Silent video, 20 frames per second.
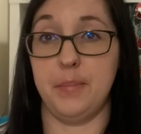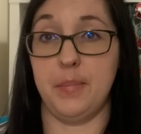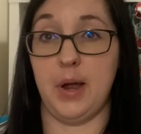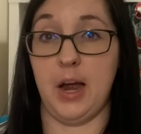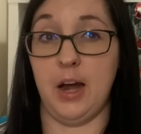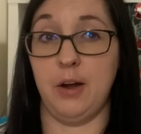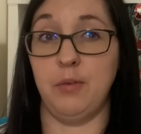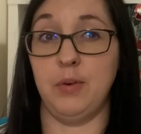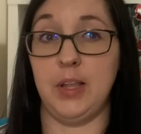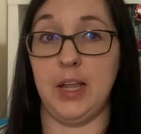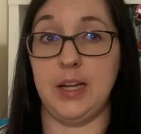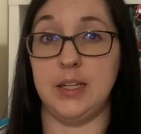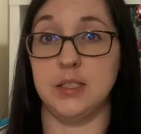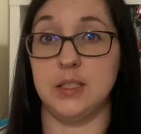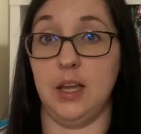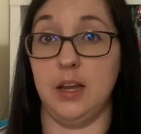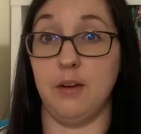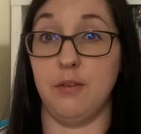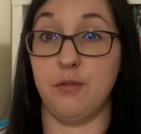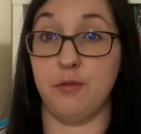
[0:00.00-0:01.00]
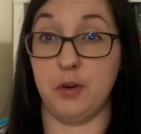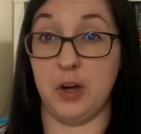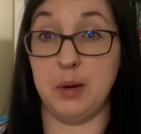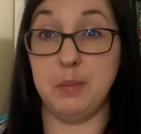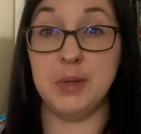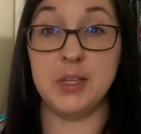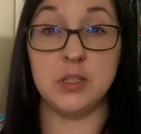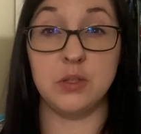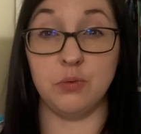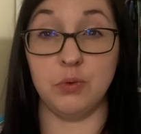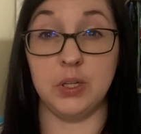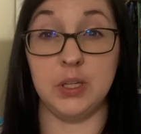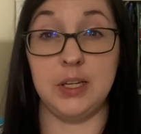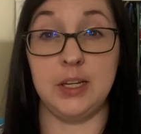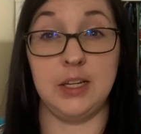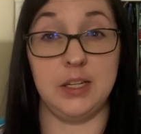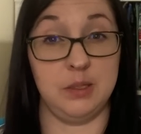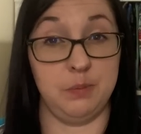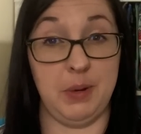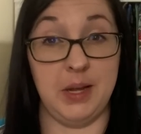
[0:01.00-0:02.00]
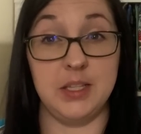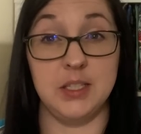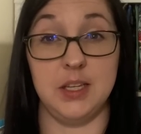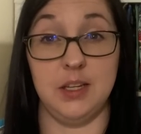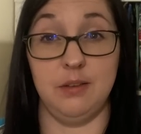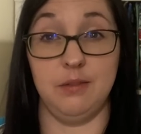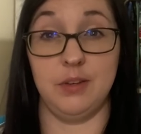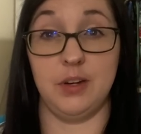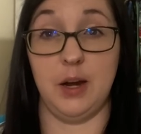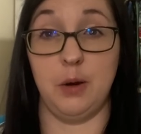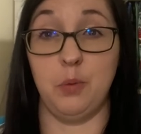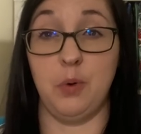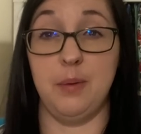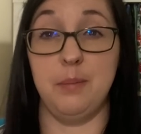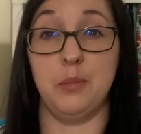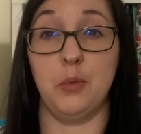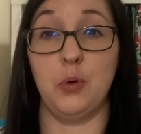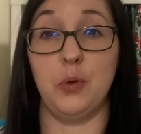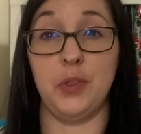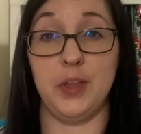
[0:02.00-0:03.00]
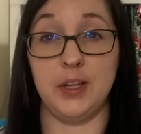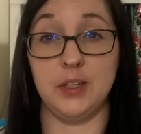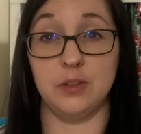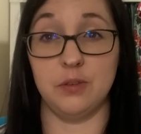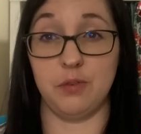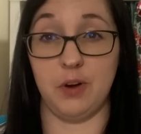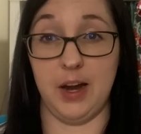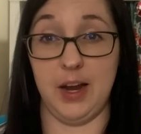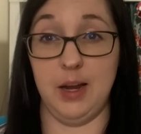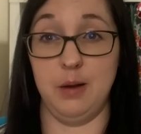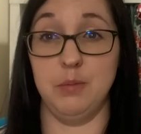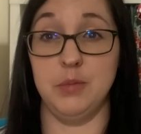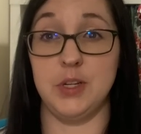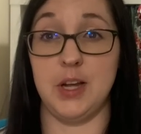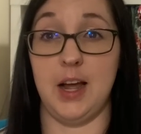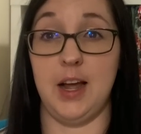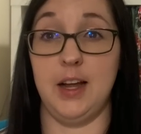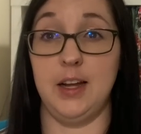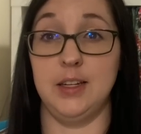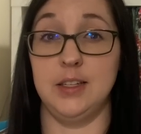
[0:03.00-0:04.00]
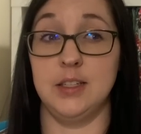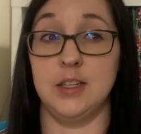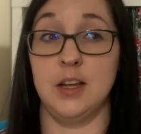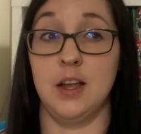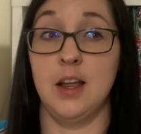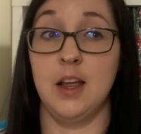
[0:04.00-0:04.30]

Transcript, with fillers: I realized like framing's really expensive and I want more things framed, and